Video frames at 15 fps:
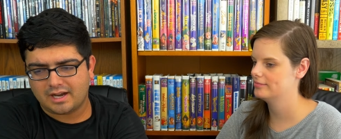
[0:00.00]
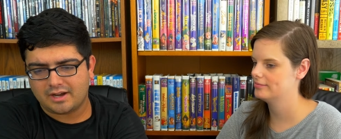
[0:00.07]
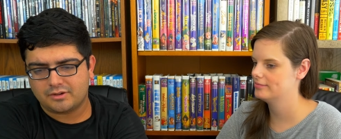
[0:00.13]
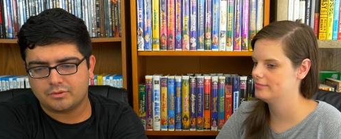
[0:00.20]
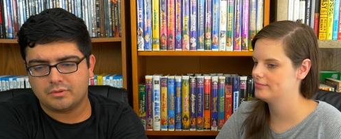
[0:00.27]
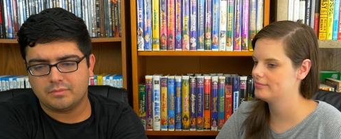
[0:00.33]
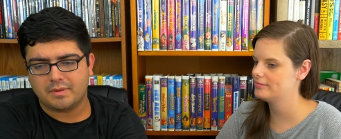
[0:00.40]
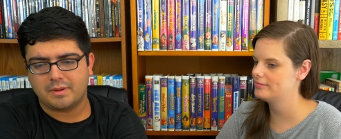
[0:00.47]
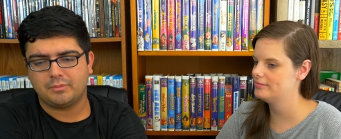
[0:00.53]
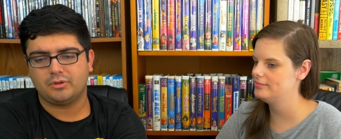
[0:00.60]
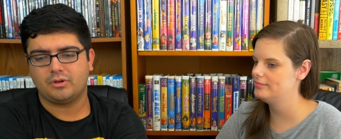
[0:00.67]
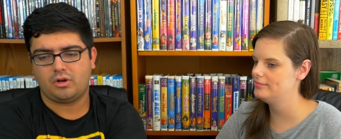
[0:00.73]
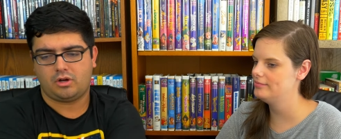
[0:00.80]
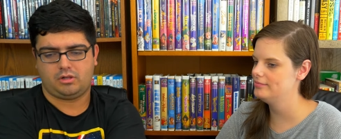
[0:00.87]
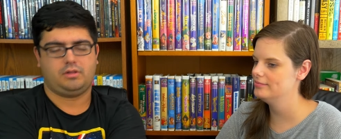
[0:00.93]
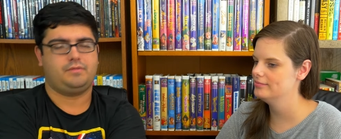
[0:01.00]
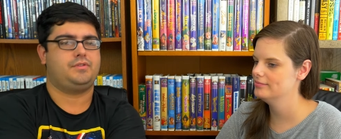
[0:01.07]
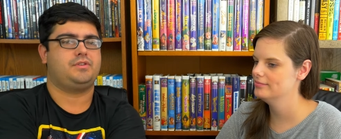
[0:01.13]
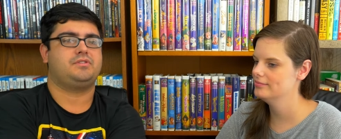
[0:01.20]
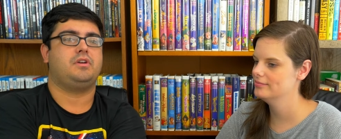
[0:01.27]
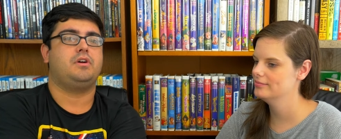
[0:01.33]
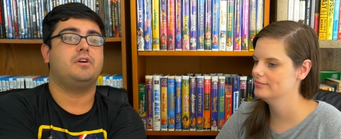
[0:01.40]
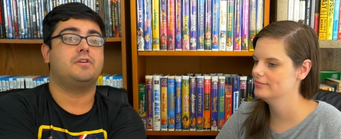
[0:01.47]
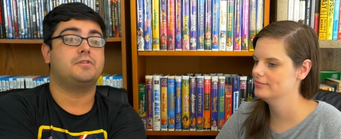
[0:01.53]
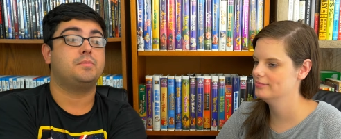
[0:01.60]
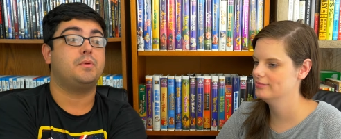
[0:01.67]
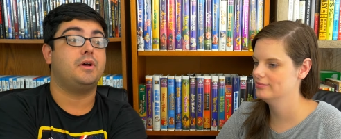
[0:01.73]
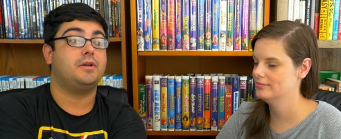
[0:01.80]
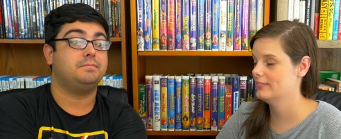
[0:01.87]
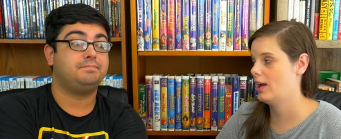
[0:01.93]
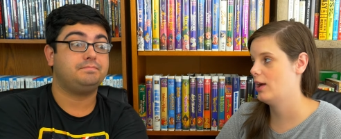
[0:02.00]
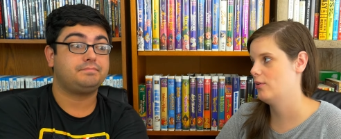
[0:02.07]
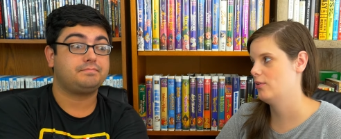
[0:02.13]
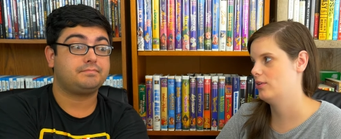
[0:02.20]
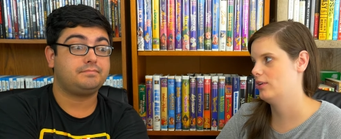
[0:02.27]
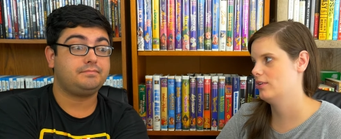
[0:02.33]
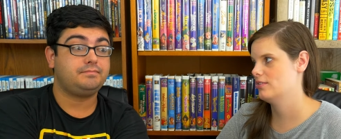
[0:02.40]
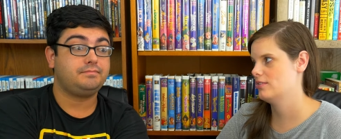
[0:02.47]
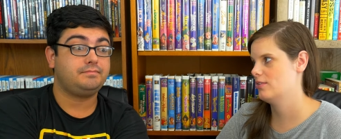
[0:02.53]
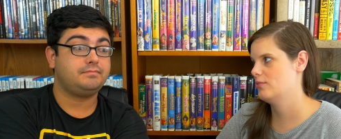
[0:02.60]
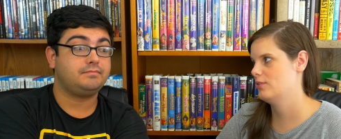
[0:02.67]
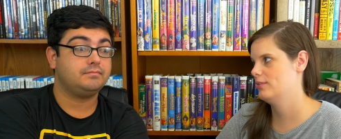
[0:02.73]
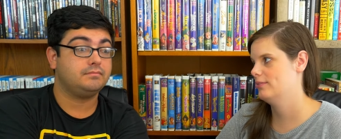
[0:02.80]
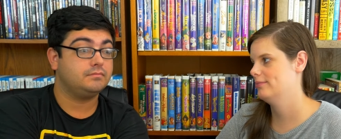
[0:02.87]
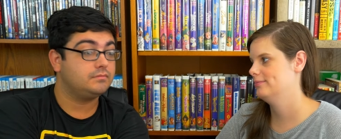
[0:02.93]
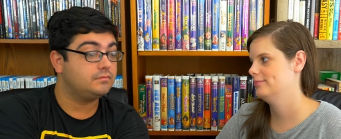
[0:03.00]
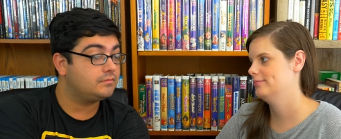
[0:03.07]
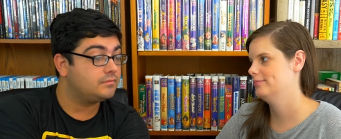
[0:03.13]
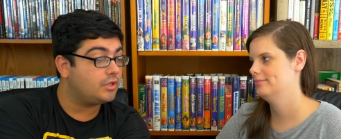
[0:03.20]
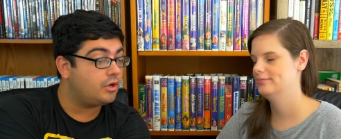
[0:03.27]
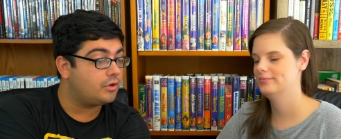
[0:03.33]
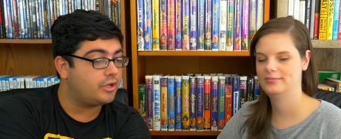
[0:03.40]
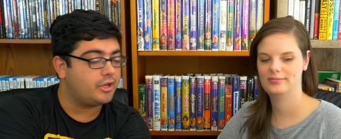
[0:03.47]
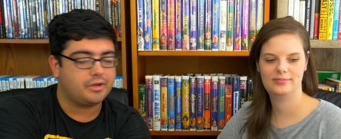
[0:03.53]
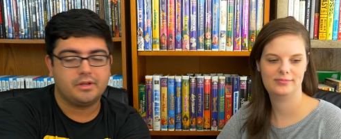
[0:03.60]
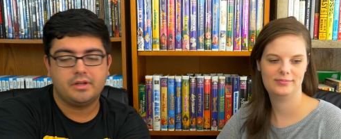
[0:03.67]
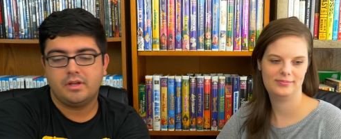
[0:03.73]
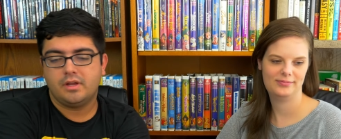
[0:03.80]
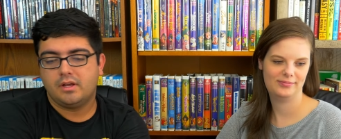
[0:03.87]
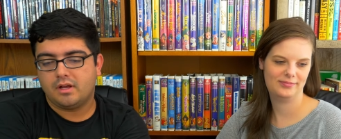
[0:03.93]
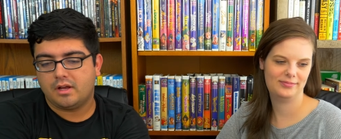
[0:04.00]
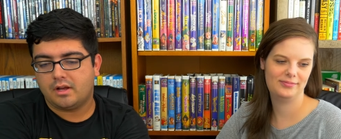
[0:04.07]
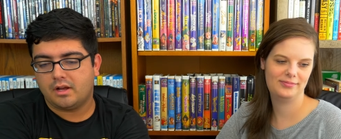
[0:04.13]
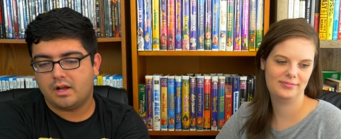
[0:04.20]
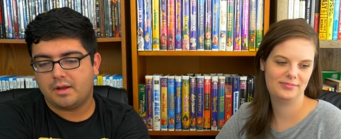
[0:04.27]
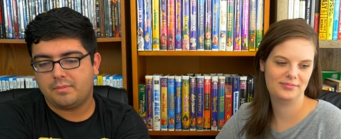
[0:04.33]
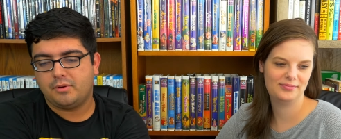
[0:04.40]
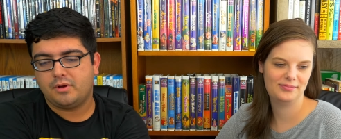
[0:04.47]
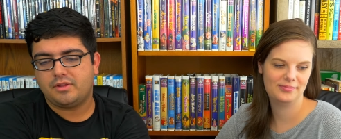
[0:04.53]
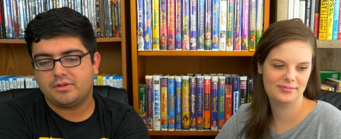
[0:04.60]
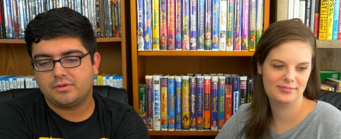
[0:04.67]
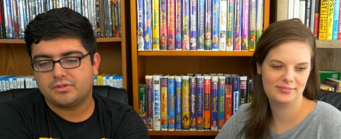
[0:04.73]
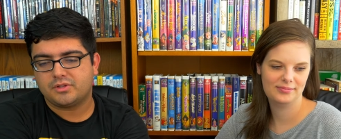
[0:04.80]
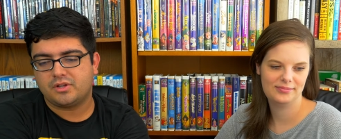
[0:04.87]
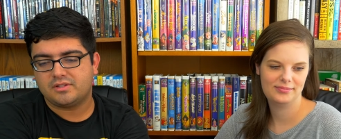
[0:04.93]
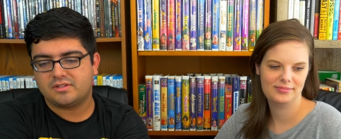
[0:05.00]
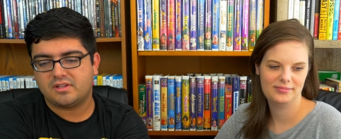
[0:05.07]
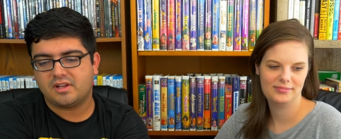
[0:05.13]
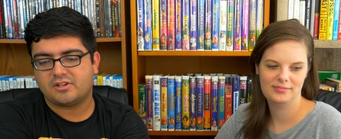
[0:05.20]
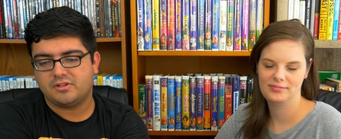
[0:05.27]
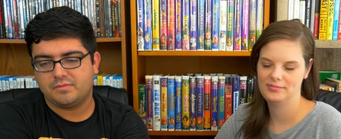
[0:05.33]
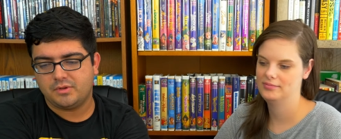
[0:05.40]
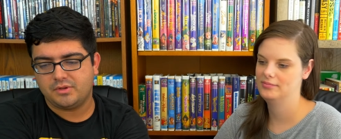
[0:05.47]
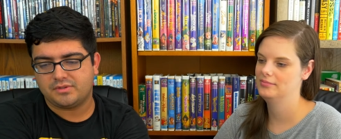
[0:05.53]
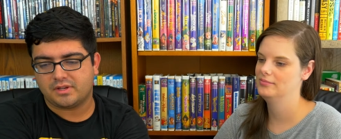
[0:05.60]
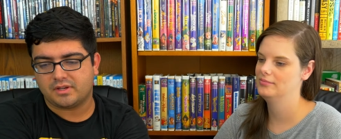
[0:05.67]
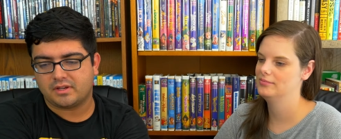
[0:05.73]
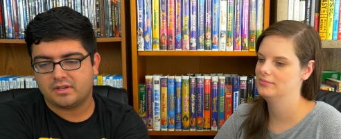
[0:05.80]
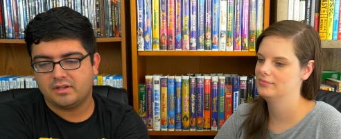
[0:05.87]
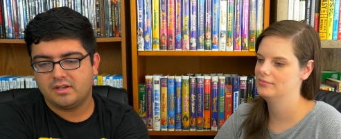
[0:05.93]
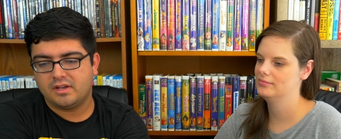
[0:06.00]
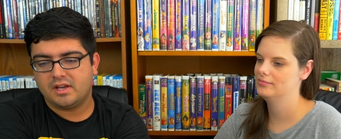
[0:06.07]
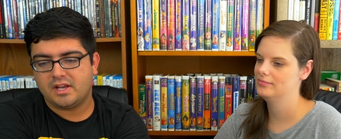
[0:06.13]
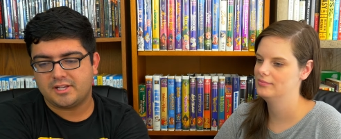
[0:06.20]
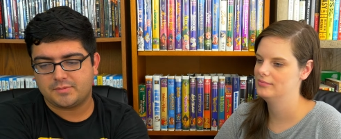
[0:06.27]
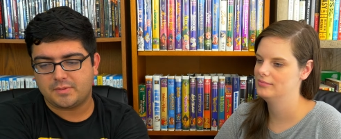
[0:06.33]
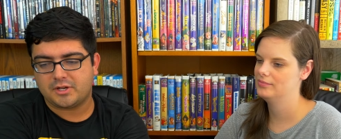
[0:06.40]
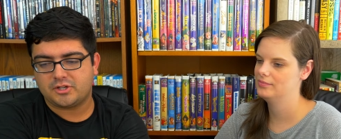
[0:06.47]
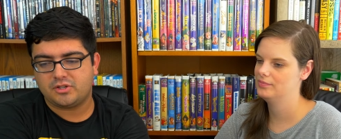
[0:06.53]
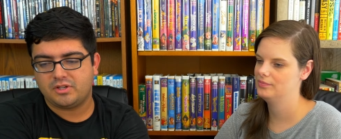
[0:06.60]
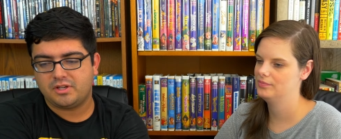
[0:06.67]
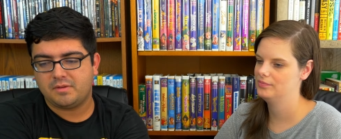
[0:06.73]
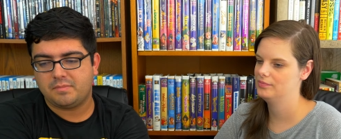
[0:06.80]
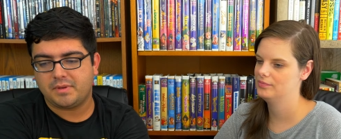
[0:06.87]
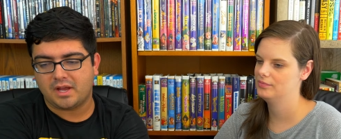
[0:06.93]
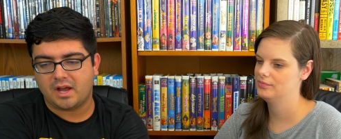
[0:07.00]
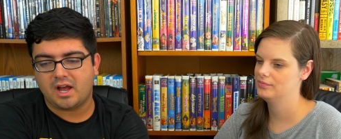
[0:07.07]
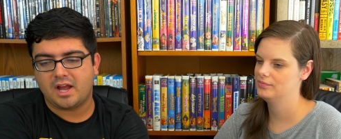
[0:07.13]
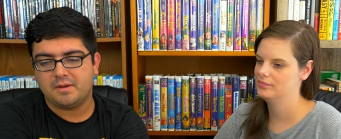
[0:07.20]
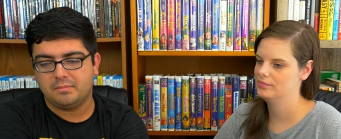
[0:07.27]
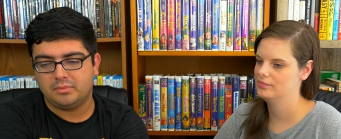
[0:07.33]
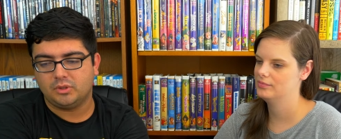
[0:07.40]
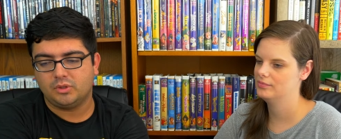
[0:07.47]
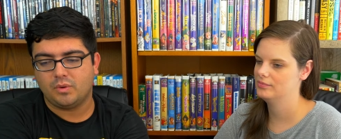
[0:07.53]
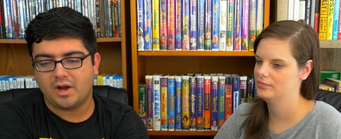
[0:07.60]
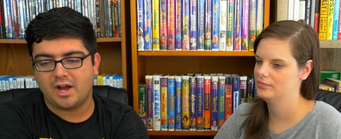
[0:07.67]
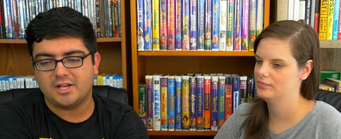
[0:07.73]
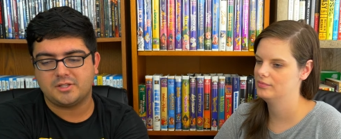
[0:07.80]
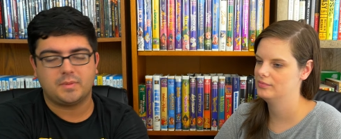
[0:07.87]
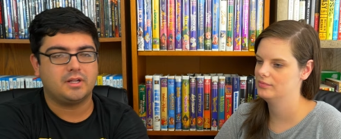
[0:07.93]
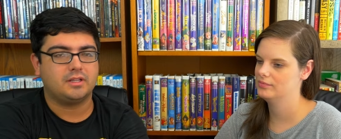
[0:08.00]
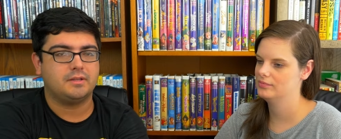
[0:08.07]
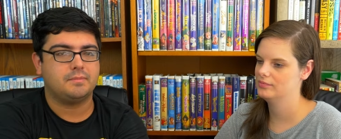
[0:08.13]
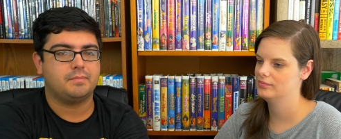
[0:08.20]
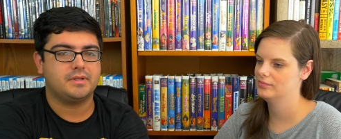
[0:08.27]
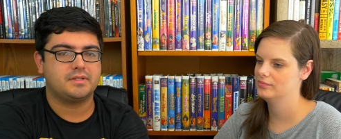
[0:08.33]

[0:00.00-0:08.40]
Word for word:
Speaker 1: I don't remember all of the songs, but I wrote down seven. Oh, good. Uh, I put there's a good selection of music, especially "Behind Blue Eyes" by Limp